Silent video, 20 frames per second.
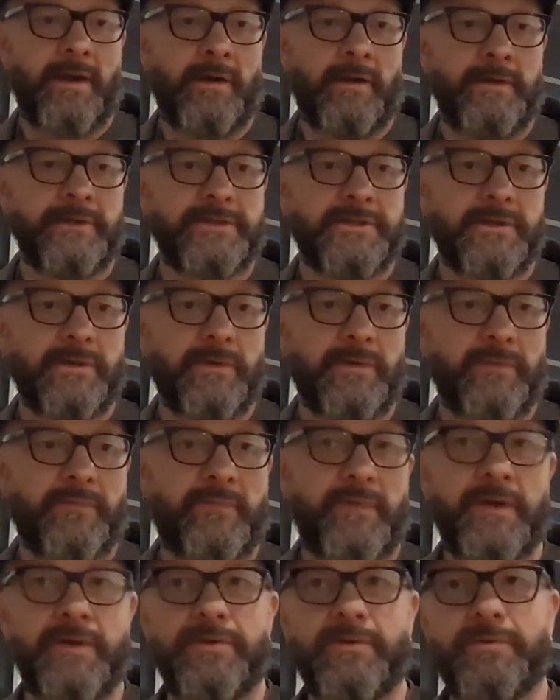Also, the
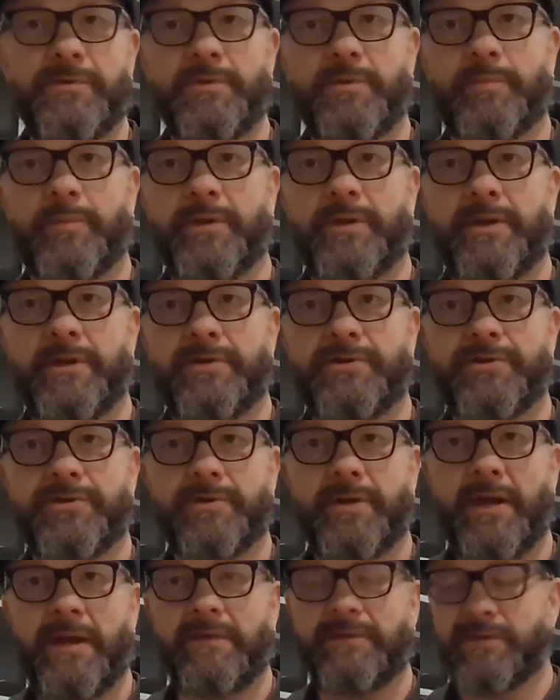venue you're playing
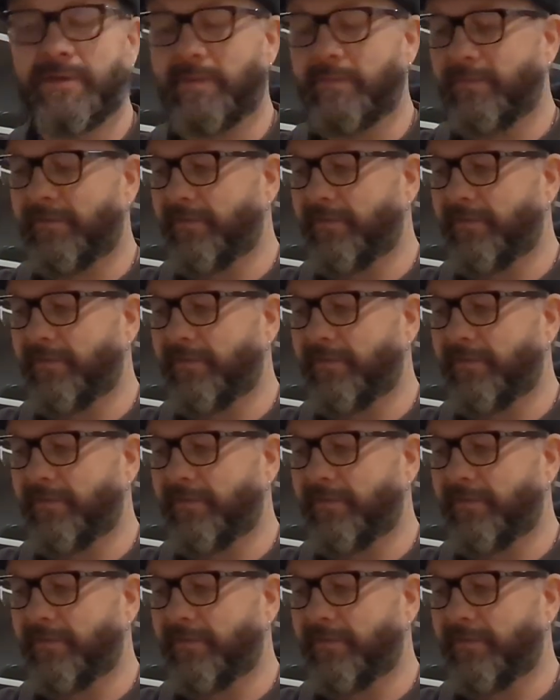should have some